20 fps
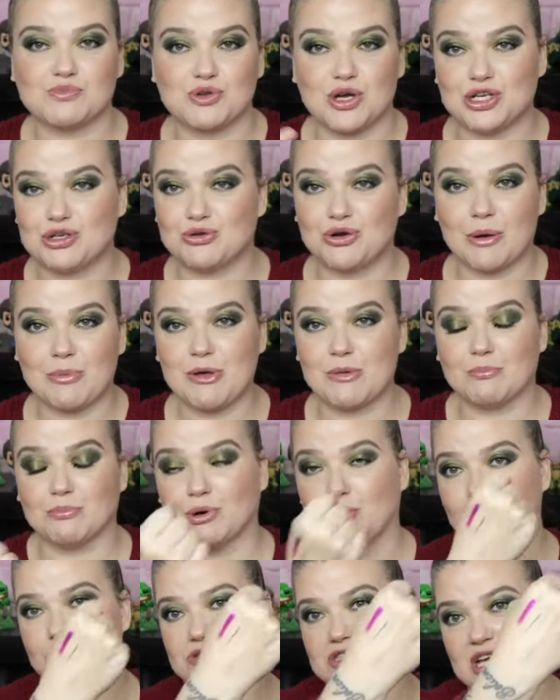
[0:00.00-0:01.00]
so I do grab them
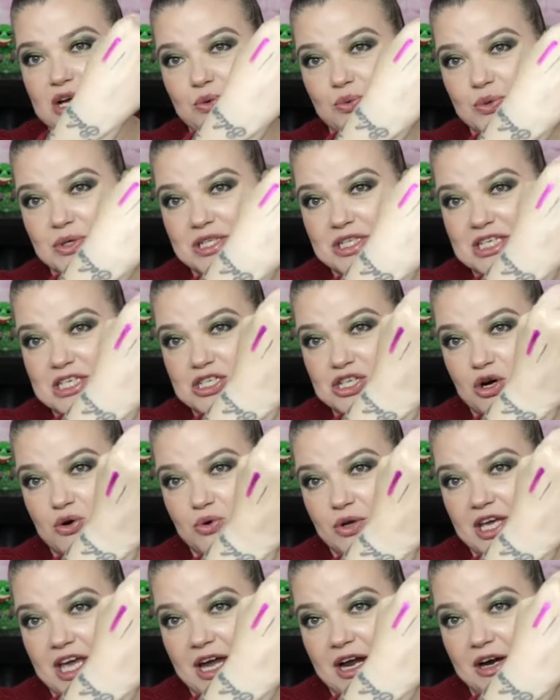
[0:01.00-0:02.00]
both, so I really
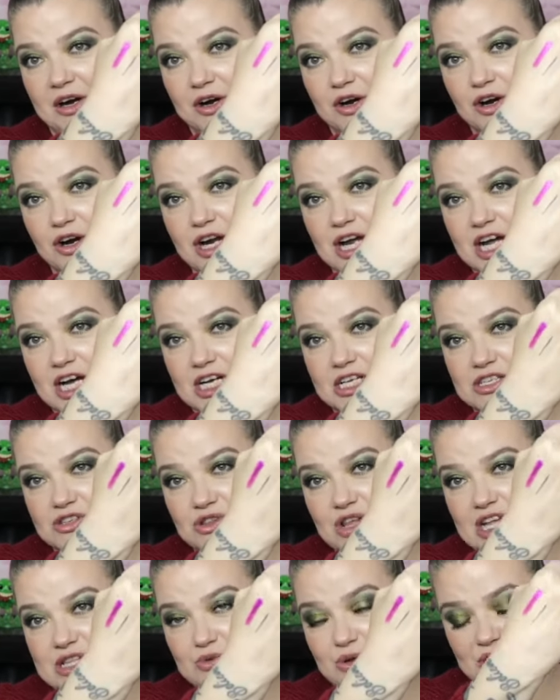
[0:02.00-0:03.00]
don't care. So
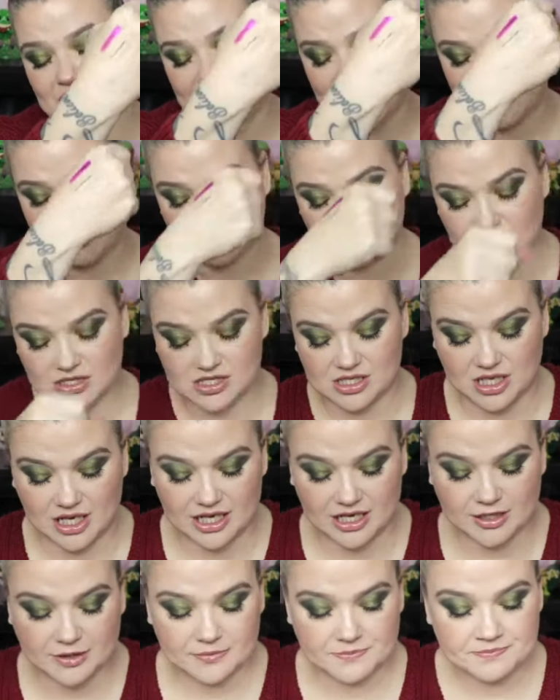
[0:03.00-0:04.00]
that's what that looks
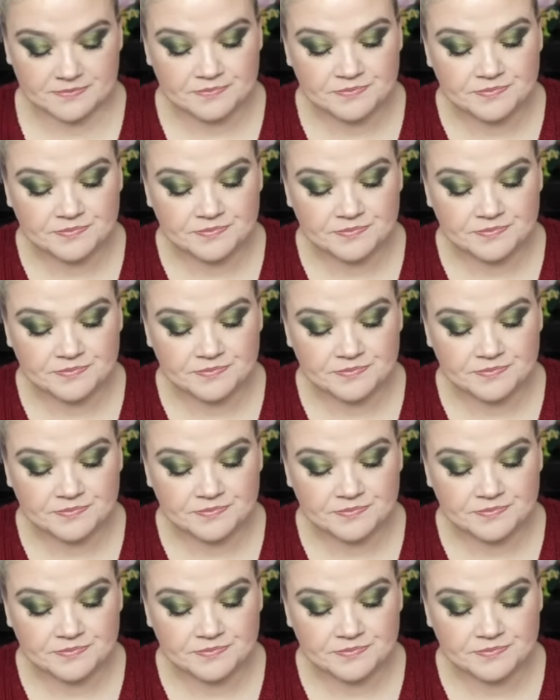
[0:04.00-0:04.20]
like.